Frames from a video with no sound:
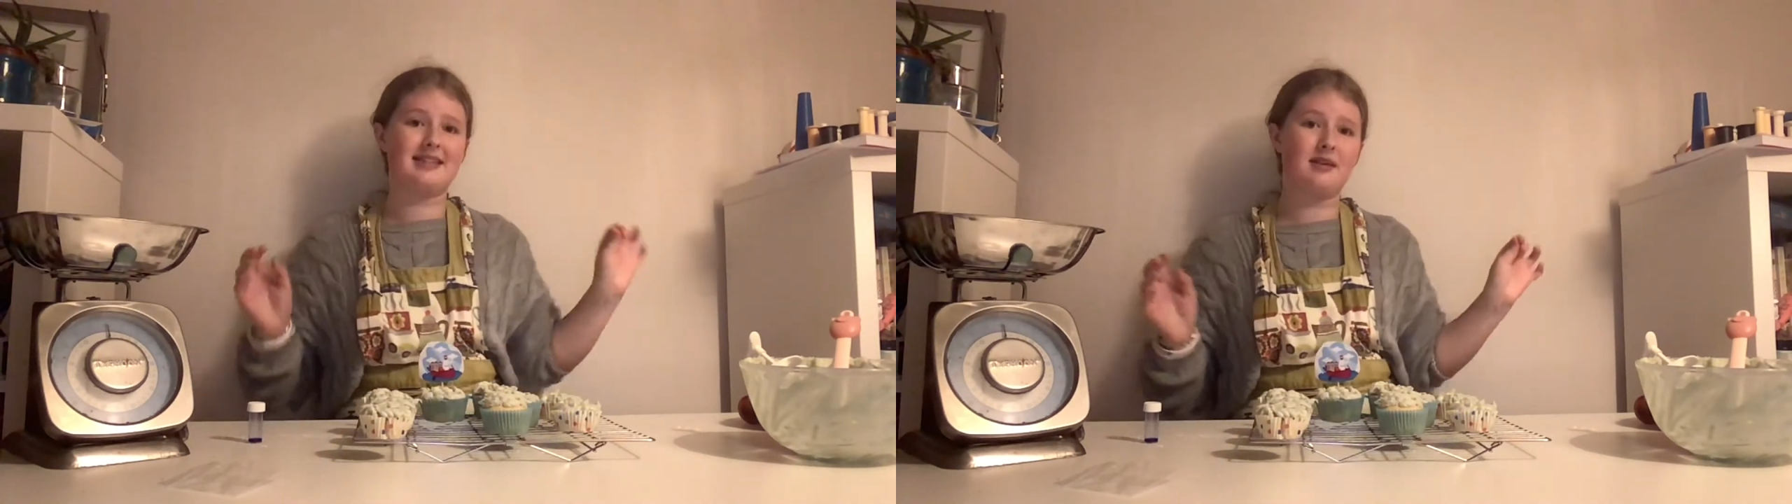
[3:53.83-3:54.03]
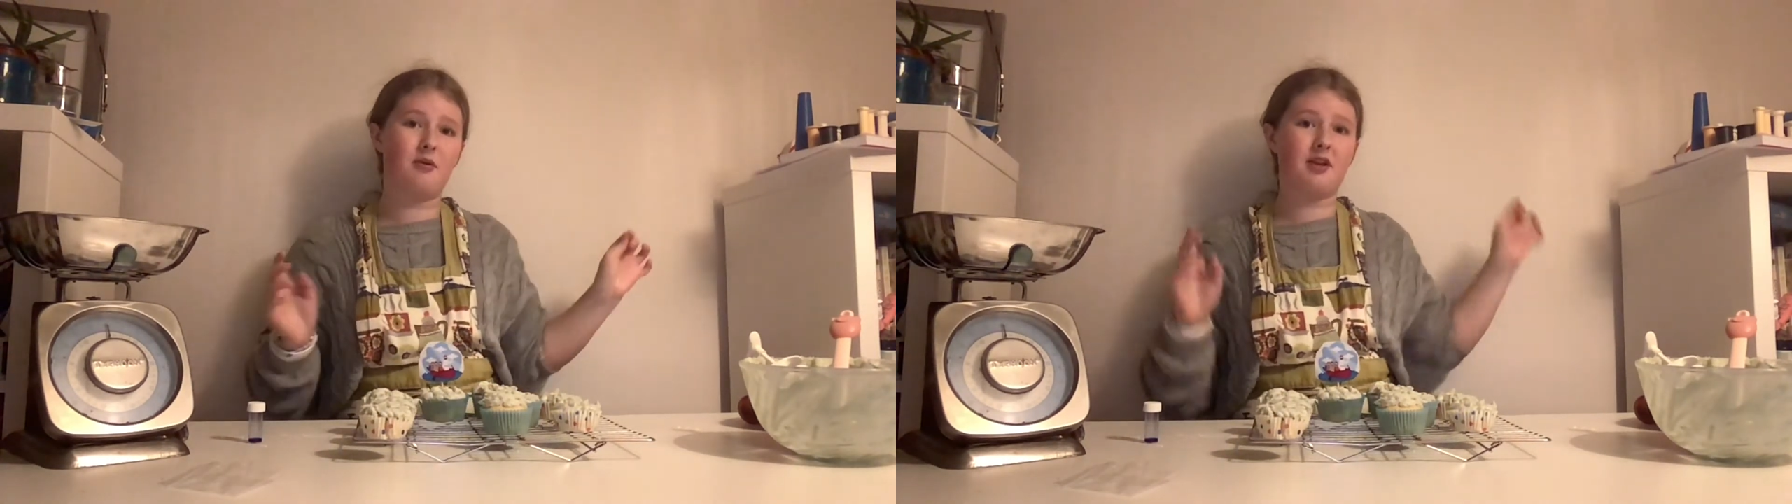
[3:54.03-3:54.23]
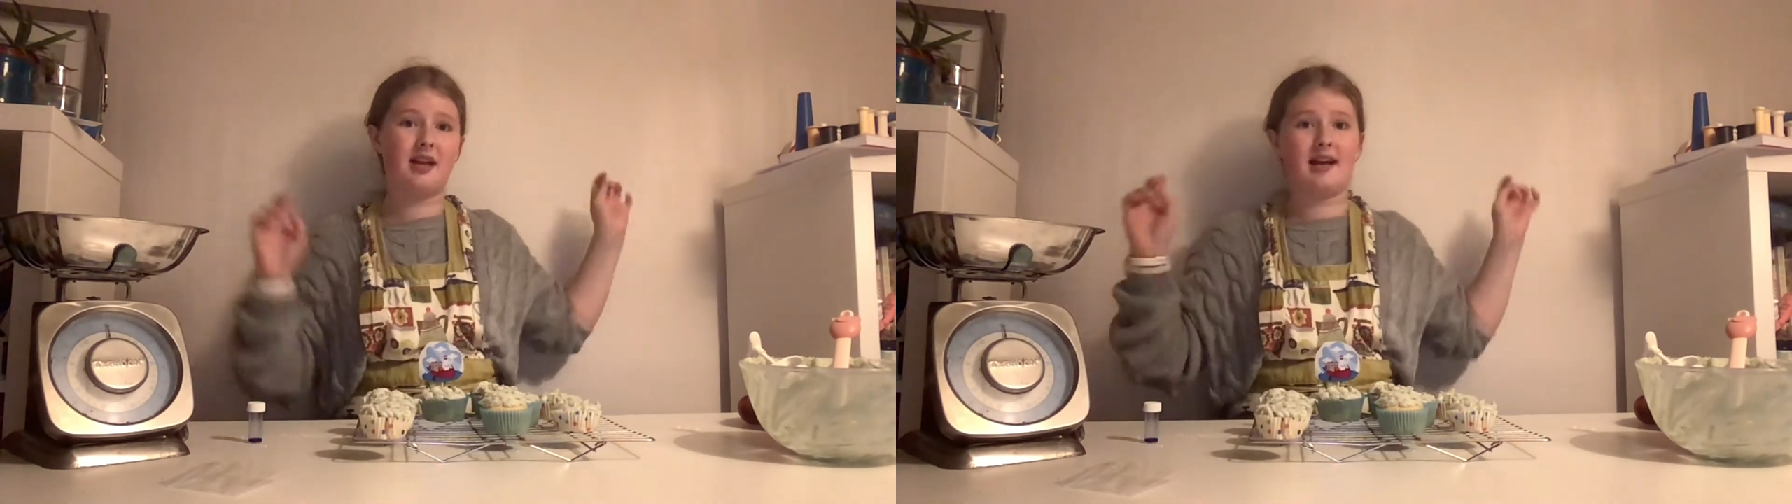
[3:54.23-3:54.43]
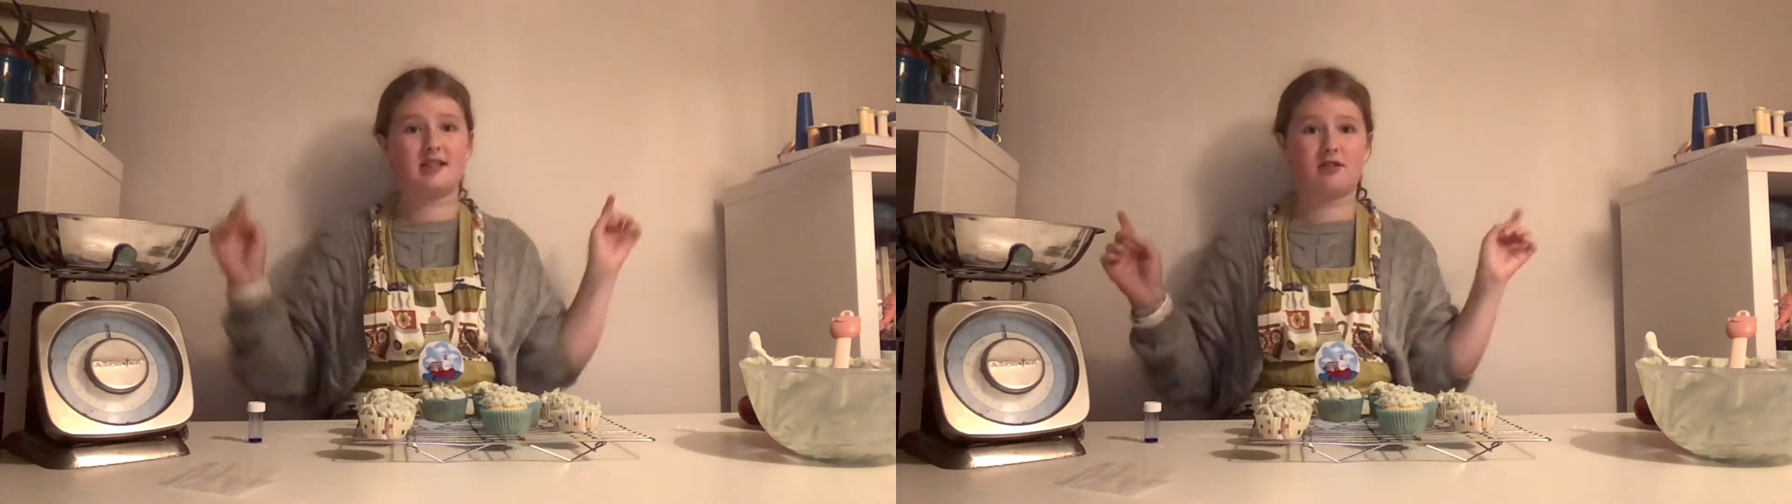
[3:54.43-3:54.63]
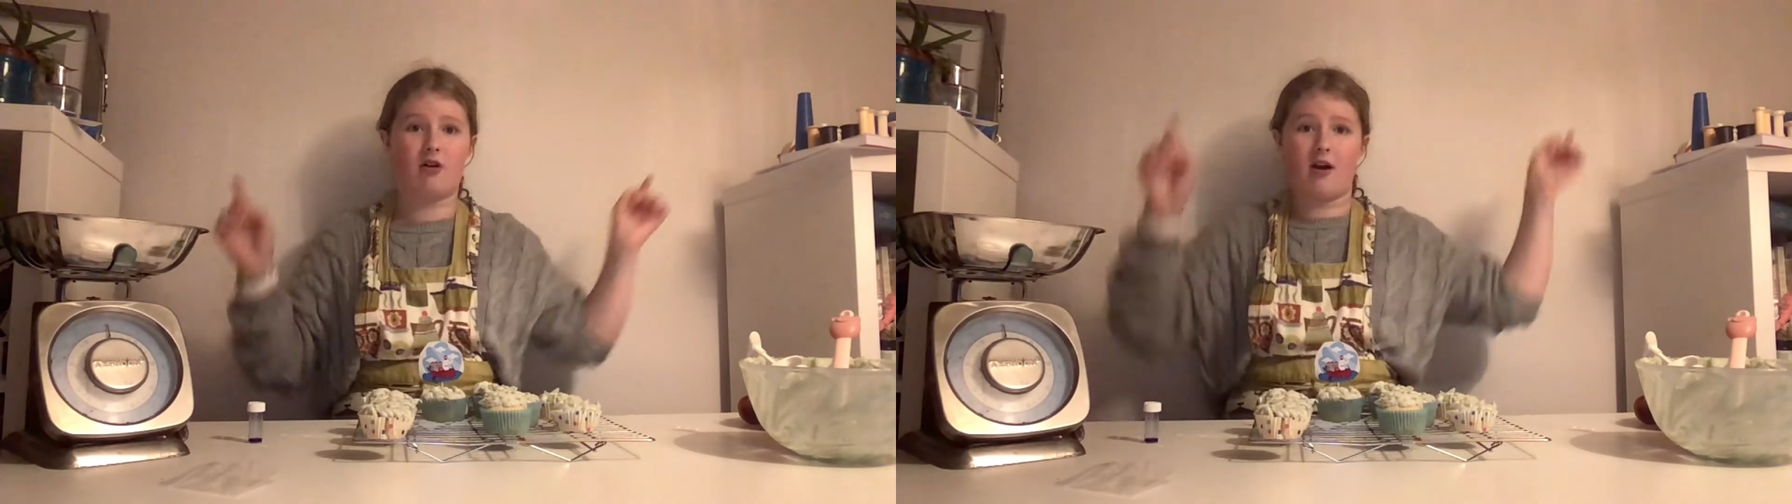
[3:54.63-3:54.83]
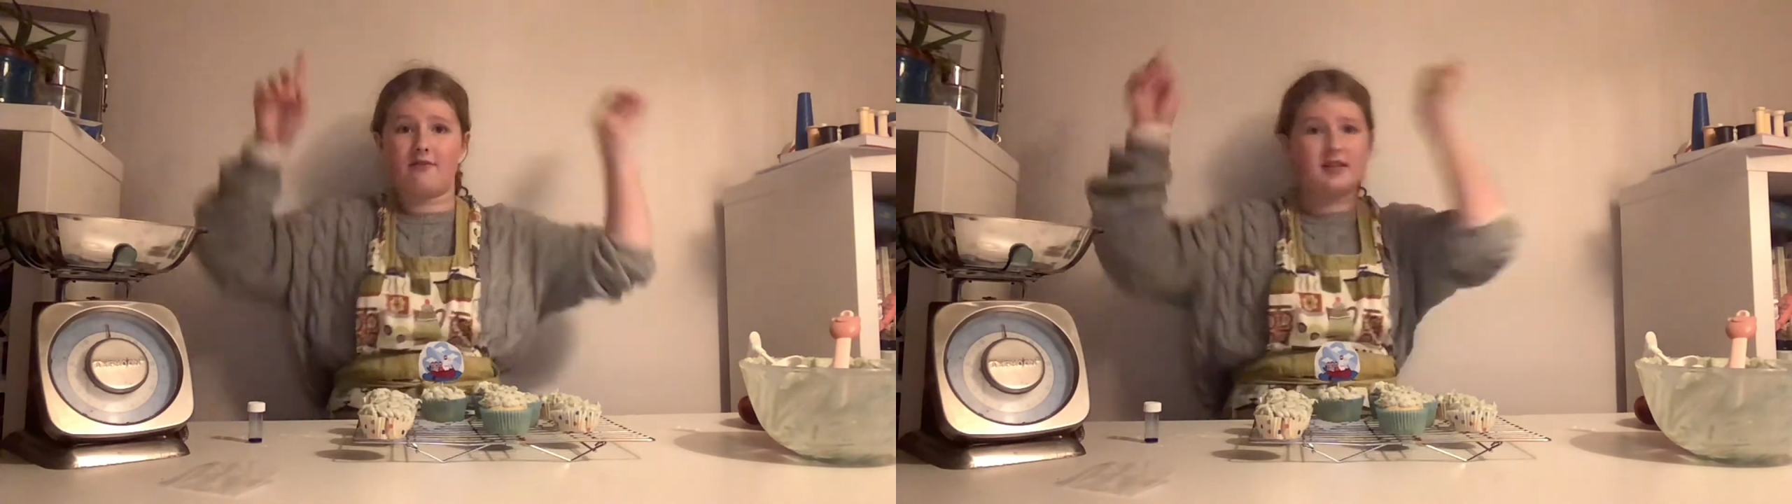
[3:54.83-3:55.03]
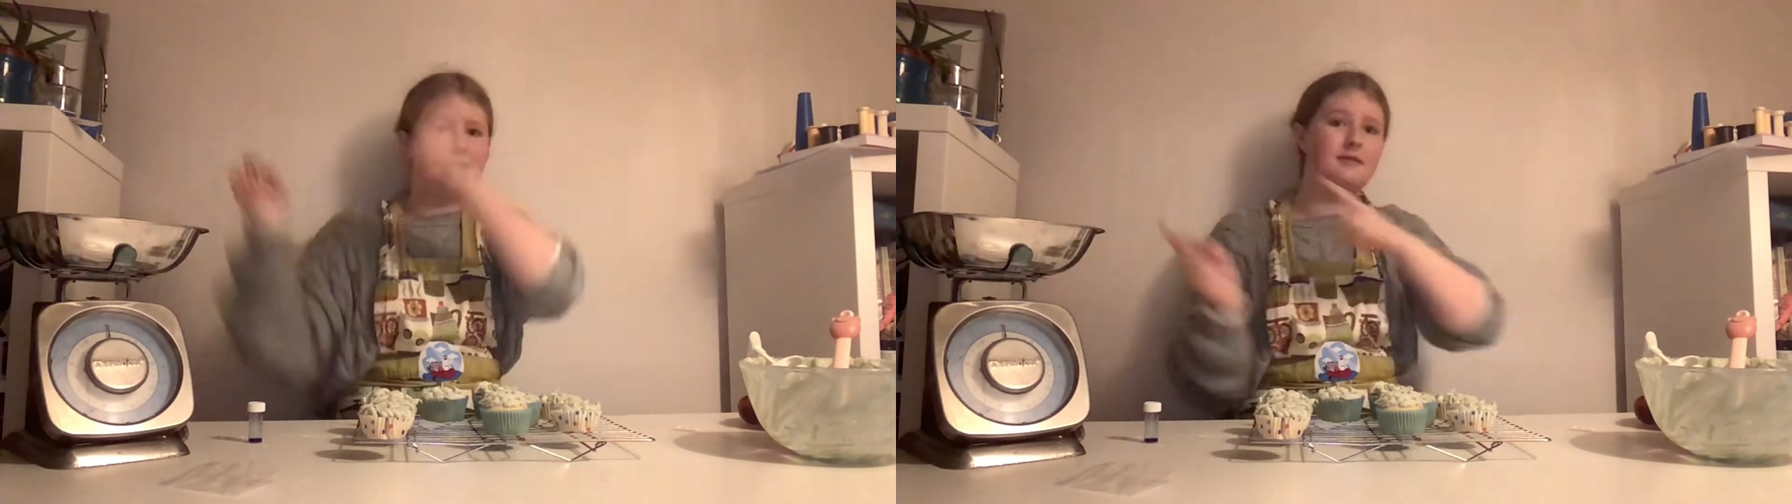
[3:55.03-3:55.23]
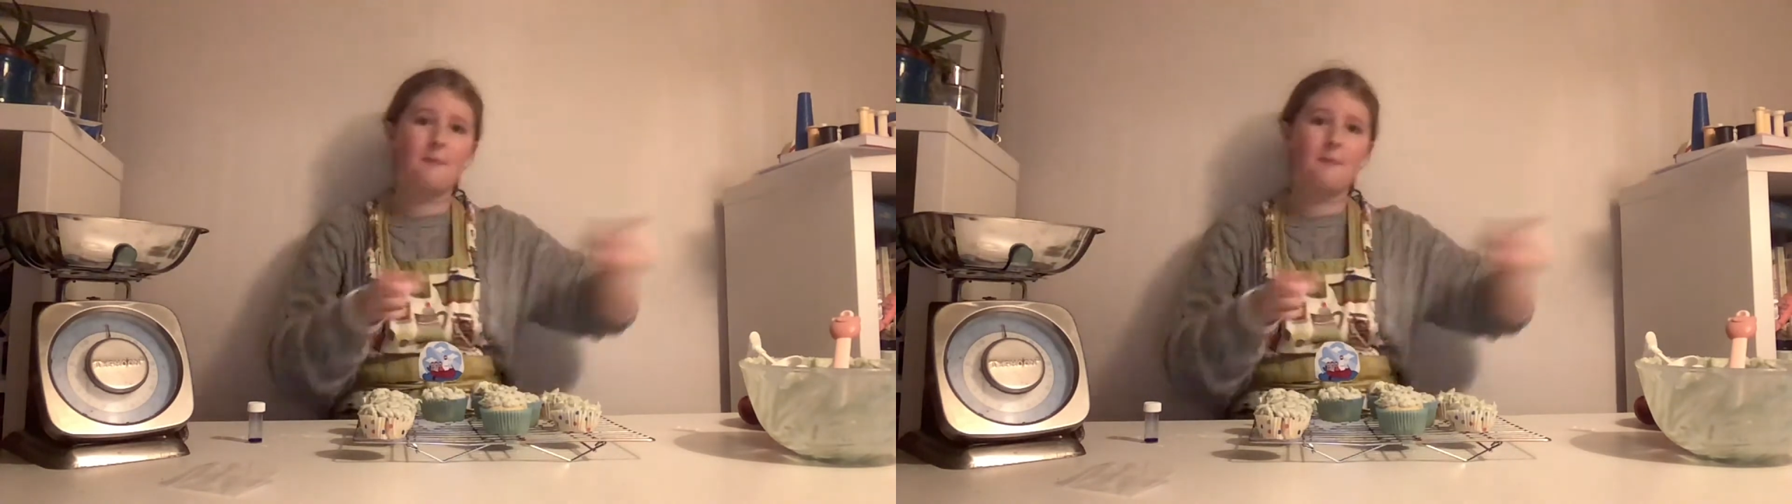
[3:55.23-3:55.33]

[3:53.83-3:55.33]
see what the next craft is.